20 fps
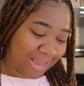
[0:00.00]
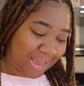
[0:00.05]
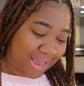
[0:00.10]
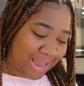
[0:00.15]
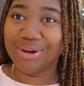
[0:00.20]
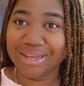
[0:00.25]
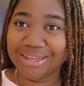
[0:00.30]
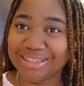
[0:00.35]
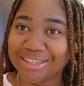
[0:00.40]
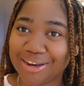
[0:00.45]
So
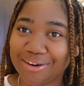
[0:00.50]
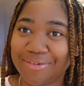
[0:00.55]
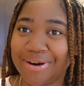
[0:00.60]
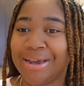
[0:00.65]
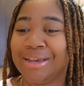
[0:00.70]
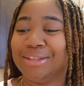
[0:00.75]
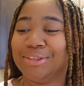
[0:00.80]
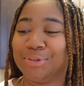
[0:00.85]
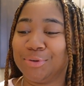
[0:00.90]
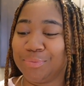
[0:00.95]
let's get
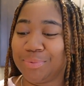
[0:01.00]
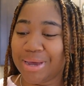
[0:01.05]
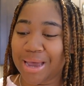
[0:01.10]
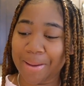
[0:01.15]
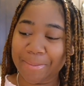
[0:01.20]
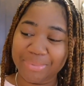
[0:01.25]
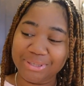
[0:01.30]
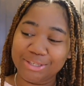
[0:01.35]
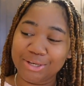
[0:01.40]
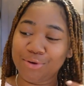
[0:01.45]
right into it.
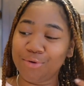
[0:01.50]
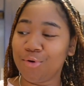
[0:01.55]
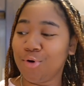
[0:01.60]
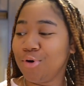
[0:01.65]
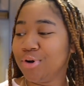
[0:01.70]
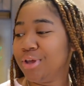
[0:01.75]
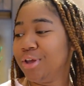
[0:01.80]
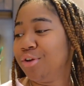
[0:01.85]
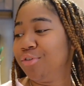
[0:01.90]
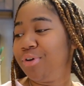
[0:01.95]
I'm gonna tell you
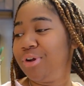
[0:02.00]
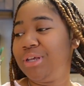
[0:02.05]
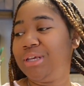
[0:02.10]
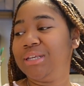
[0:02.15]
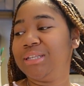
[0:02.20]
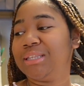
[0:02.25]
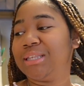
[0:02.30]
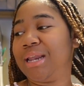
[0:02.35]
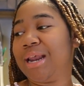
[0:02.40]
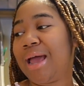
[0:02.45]
all the
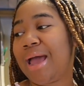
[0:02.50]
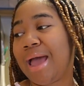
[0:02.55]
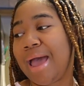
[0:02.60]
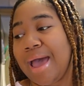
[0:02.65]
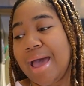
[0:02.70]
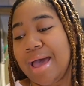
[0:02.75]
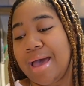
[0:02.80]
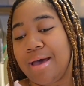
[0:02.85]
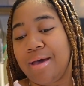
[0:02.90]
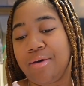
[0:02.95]
ingredients that I
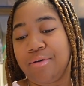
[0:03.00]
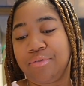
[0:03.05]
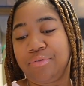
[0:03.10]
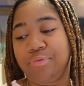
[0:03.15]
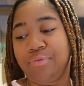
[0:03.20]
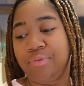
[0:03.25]
have.